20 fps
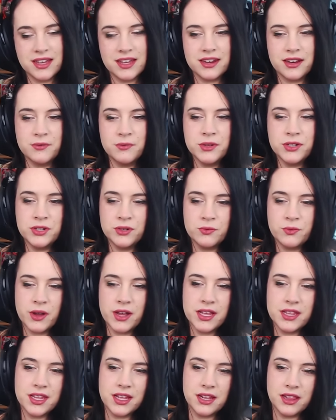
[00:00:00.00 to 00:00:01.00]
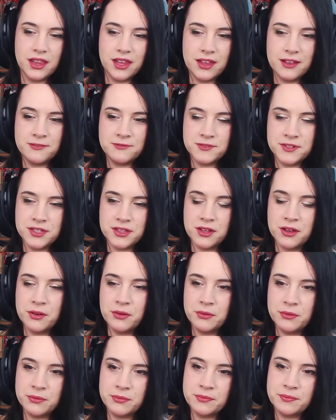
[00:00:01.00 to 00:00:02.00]
I wonder why they left,
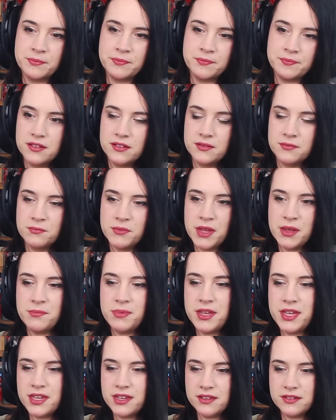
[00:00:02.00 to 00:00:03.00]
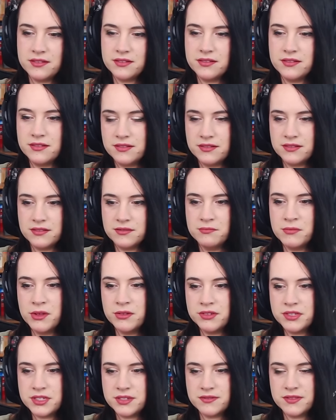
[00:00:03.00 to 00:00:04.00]
though. Maybe
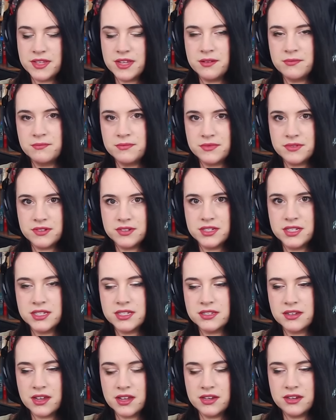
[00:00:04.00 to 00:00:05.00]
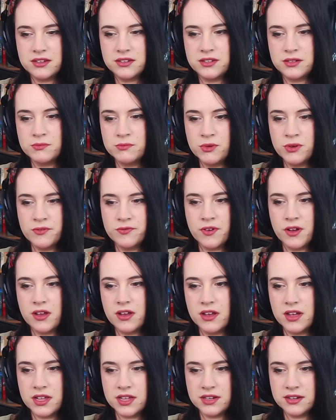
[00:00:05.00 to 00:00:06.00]
most of them decided to move
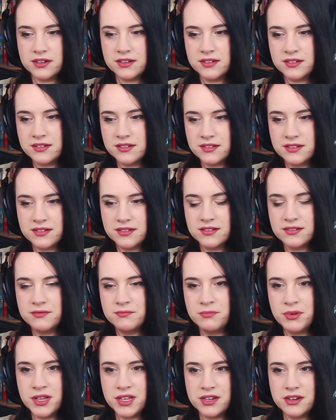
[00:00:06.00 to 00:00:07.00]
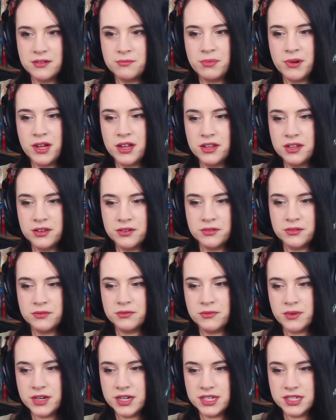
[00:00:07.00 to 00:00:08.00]
on, but Apollo
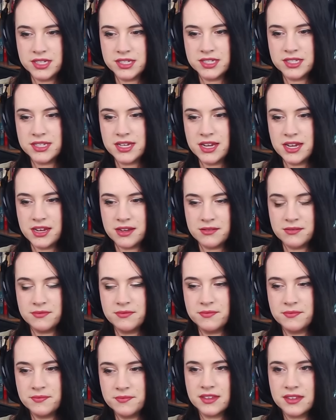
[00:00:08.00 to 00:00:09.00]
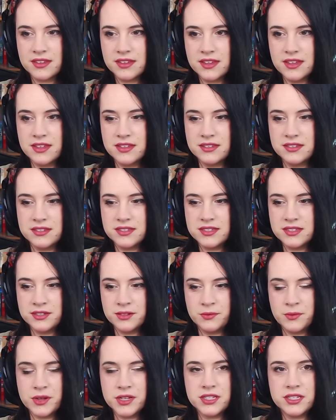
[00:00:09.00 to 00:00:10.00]
wanted to stay and still
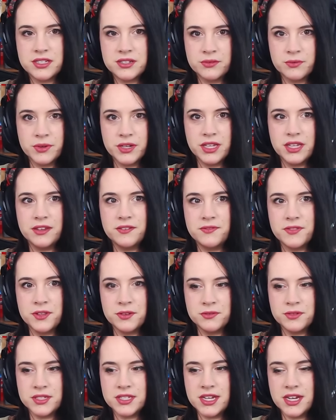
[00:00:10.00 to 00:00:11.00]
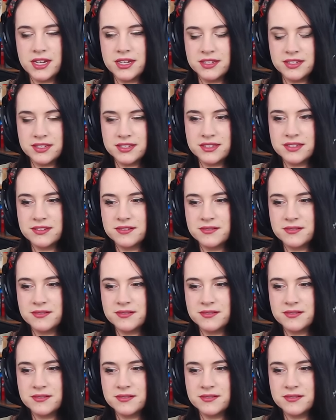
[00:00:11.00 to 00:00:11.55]
wants to relive those days.